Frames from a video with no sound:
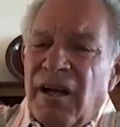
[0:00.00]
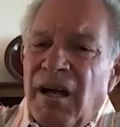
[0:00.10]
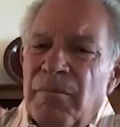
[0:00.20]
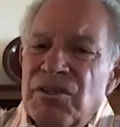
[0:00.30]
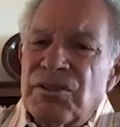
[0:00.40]

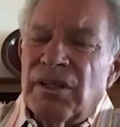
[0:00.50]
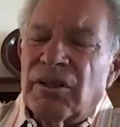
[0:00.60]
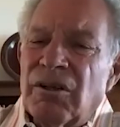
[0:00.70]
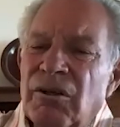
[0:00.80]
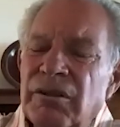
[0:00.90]
couldn't do
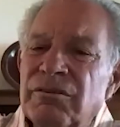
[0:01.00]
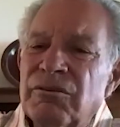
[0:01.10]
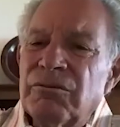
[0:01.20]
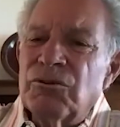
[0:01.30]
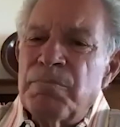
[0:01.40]
business.
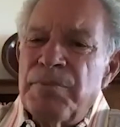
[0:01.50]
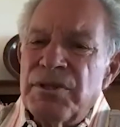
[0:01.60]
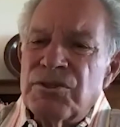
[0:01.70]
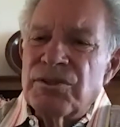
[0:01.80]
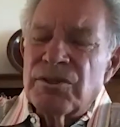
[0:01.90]
You
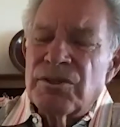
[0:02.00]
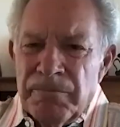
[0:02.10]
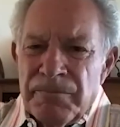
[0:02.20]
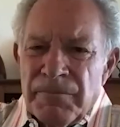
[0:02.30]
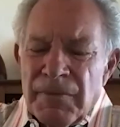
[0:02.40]
look at the
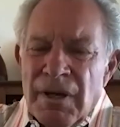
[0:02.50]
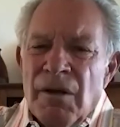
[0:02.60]
people.